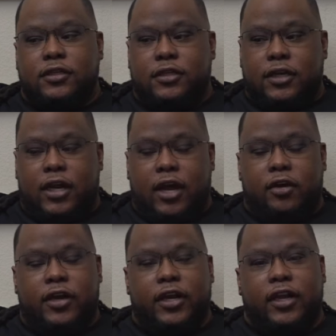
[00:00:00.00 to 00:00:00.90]

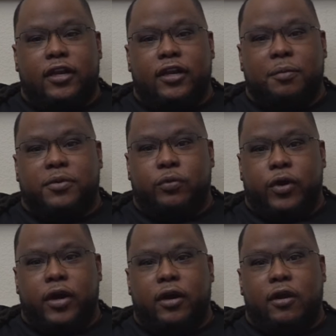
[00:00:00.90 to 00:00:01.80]
now it ended up to
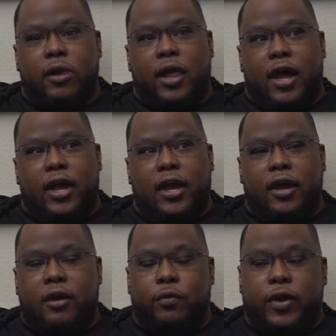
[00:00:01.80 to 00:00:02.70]
where I
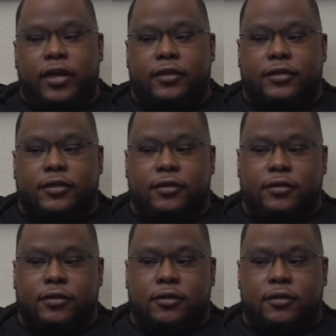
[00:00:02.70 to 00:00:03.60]
had a race
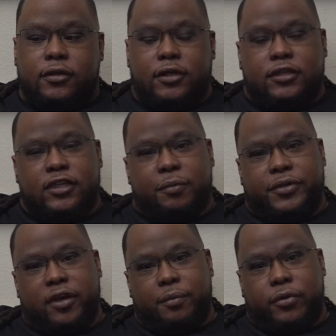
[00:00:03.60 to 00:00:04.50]
in
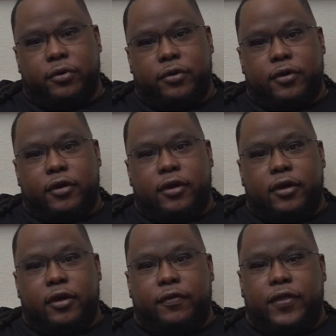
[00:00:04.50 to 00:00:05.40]
September,
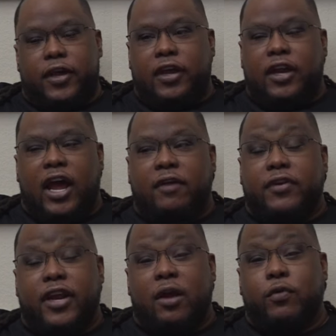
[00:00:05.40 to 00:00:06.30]
and then after
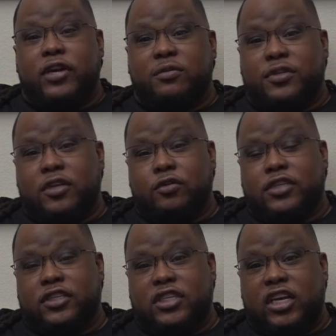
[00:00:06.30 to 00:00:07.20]
that race was so
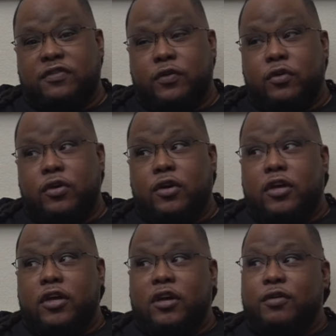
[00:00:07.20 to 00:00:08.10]
successful,
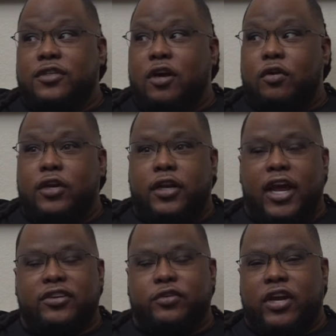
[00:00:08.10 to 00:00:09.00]
it was only
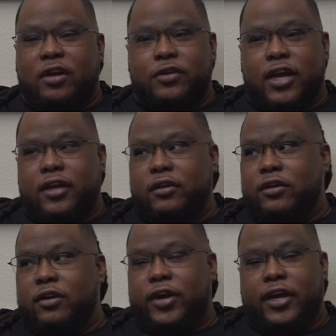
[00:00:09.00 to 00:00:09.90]
natural that I was like, you
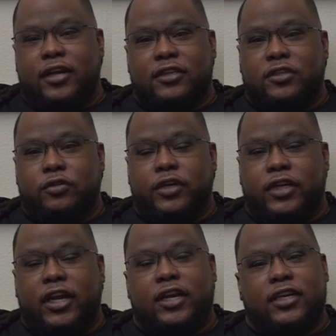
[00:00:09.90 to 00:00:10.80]
know, hey, let's do it
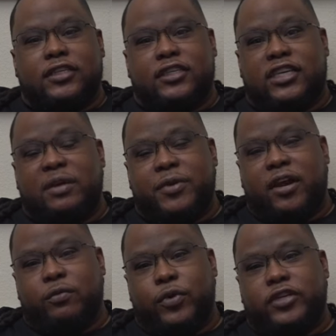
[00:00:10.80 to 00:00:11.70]
again. Let's just keep that
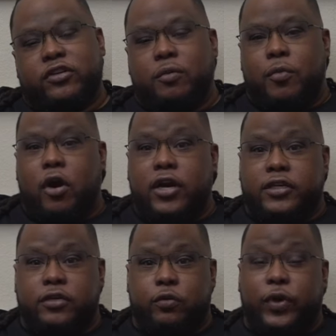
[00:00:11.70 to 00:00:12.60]
original
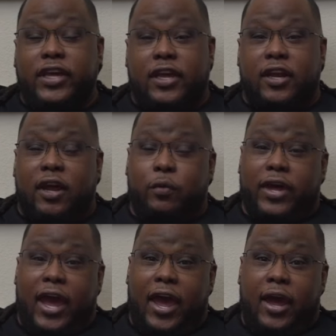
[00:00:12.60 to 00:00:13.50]
March weekend that we
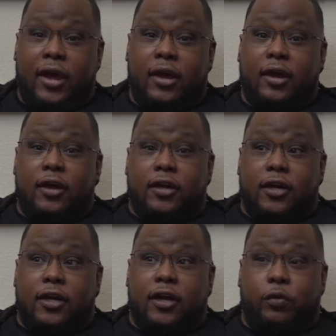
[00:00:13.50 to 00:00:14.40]
had, mm-hmm.
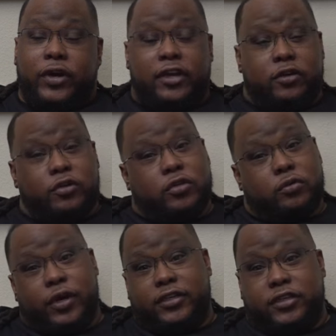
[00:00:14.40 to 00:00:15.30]
and we can do
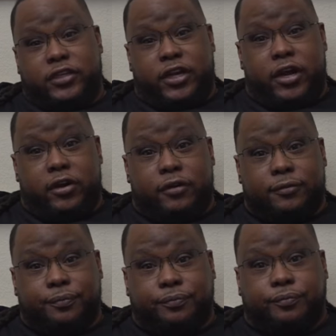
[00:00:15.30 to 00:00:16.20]
two races a year.
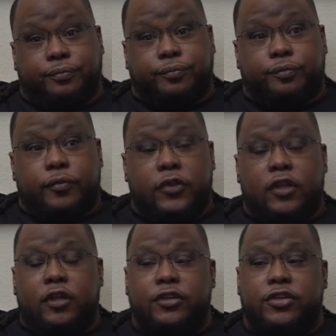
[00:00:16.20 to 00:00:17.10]

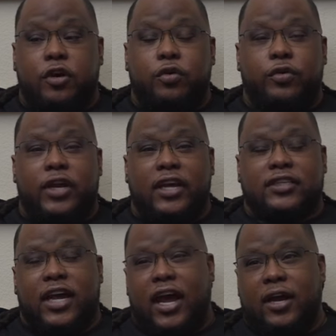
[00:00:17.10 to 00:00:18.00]
So that's
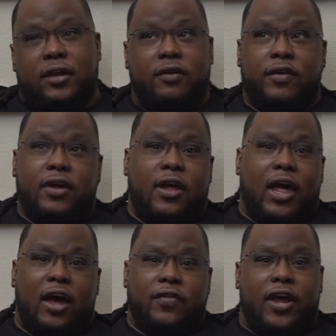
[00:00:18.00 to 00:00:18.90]
kind of
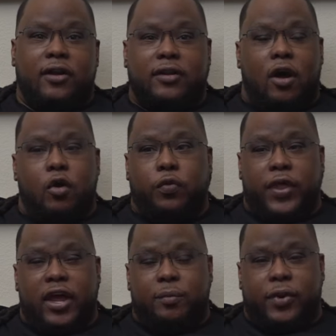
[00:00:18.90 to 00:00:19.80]
how that whole
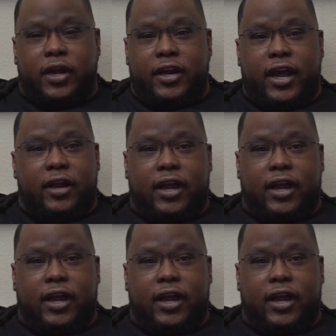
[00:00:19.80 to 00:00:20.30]
thing played out.